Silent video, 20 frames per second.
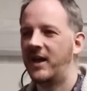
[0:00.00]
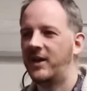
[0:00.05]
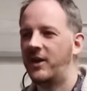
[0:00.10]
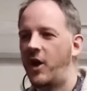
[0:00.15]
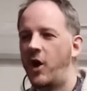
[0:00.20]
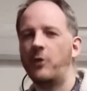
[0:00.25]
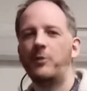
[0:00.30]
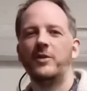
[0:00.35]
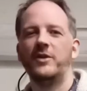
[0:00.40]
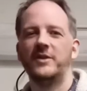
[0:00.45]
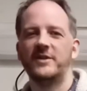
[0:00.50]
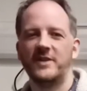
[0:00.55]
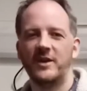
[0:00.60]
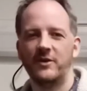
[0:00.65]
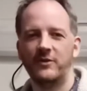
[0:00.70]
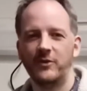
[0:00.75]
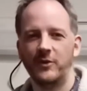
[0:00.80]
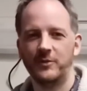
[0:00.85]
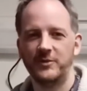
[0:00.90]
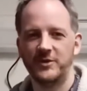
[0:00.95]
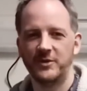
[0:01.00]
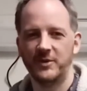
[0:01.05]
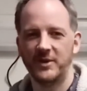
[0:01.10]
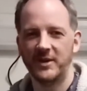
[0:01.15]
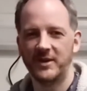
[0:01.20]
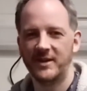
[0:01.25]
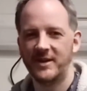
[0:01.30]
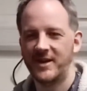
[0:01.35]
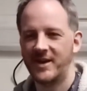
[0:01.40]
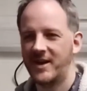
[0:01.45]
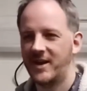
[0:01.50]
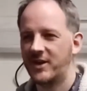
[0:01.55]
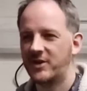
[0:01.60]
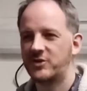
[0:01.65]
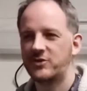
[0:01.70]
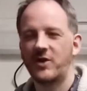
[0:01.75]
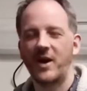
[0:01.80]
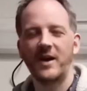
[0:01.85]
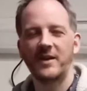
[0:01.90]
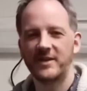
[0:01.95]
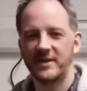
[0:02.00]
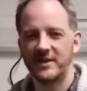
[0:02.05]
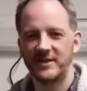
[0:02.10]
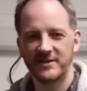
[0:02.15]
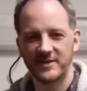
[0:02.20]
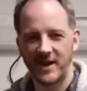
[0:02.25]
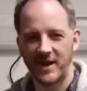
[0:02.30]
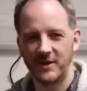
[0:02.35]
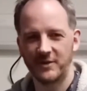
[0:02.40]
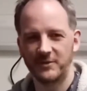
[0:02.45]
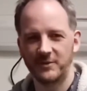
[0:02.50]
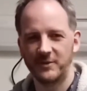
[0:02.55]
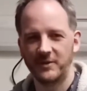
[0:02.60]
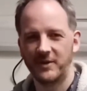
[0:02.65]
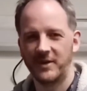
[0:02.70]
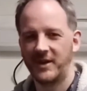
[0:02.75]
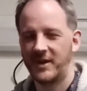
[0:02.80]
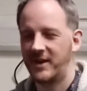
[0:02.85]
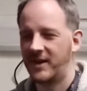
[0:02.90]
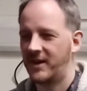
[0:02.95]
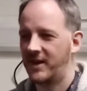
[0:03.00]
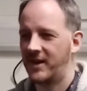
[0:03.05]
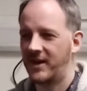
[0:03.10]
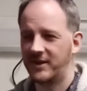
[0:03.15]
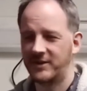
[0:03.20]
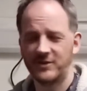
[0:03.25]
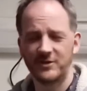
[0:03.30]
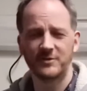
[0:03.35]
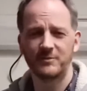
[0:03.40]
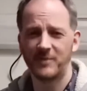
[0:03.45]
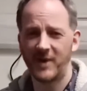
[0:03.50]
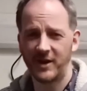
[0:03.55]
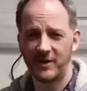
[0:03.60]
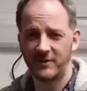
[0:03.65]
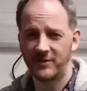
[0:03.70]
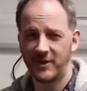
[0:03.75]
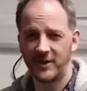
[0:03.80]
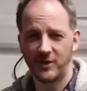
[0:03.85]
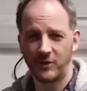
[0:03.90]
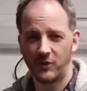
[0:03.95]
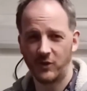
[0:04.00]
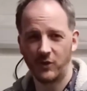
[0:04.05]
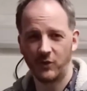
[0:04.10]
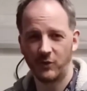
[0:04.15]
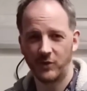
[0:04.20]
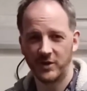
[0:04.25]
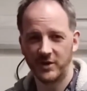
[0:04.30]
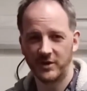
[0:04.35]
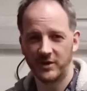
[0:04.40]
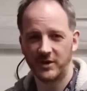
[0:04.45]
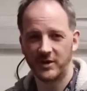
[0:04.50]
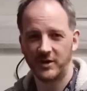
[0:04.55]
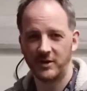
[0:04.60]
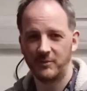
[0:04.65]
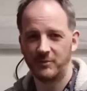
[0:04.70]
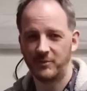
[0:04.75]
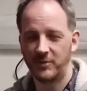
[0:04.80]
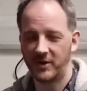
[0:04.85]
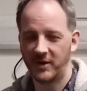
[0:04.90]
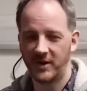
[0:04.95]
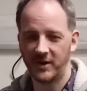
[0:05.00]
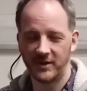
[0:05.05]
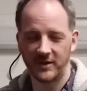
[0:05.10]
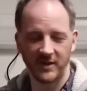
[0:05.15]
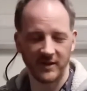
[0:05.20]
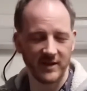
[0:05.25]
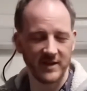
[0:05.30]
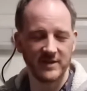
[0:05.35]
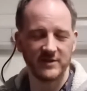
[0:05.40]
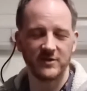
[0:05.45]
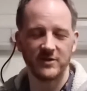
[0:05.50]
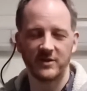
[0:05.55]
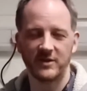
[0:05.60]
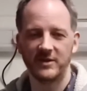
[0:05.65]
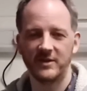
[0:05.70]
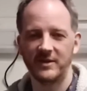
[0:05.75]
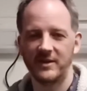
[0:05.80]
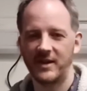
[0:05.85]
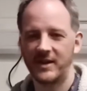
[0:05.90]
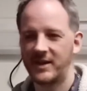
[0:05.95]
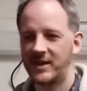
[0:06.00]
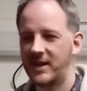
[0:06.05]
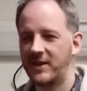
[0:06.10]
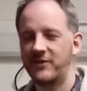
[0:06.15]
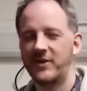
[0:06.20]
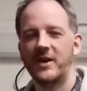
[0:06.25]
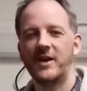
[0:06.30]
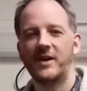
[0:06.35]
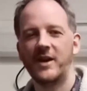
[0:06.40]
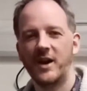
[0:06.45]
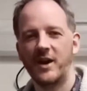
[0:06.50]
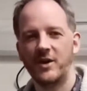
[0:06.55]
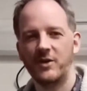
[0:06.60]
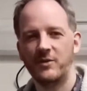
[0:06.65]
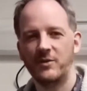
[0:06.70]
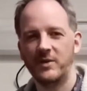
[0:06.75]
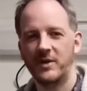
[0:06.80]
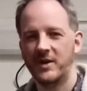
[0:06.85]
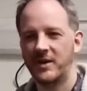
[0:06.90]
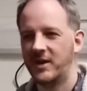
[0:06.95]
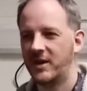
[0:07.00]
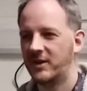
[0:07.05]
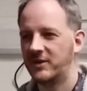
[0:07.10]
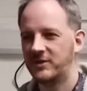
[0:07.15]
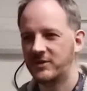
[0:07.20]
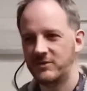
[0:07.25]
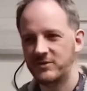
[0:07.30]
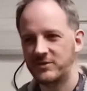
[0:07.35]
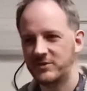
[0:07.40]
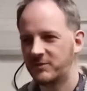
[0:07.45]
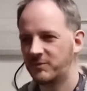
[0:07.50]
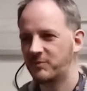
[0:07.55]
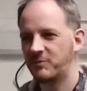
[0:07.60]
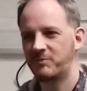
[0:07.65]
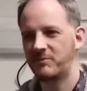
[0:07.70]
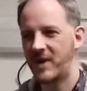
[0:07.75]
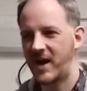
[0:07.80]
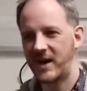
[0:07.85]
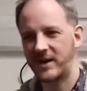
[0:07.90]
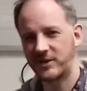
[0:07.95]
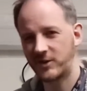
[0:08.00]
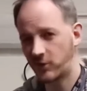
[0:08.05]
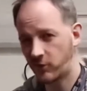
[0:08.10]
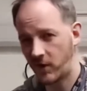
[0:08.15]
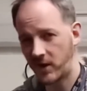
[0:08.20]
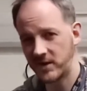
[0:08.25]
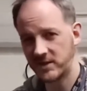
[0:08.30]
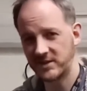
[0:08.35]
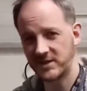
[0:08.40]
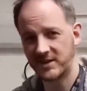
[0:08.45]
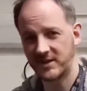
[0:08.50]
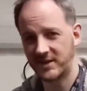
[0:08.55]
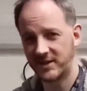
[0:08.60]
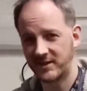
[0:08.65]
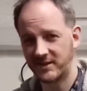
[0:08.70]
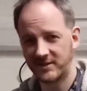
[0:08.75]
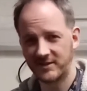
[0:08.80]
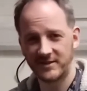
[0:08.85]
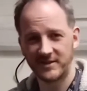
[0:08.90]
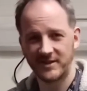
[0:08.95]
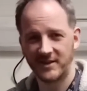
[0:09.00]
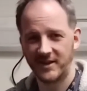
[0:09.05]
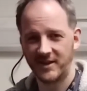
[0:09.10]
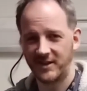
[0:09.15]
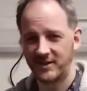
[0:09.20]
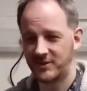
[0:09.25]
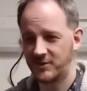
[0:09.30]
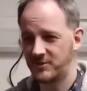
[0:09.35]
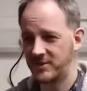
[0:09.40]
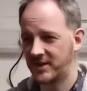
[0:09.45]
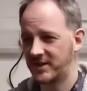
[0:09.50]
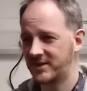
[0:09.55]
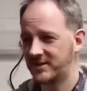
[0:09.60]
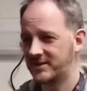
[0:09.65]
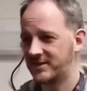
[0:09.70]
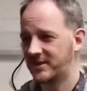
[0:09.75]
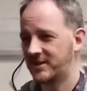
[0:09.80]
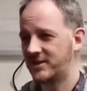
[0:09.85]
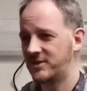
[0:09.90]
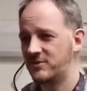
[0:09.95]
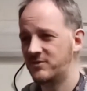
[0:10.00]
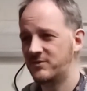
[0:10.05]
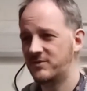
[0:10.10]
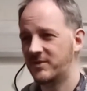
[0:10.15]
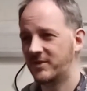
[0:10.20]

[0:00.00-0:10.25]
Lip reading: open yourself up to it. Try things out. It doesn't matter if they don't all work, but at least you can give it a go. Do some mad, crazy things. Do things that you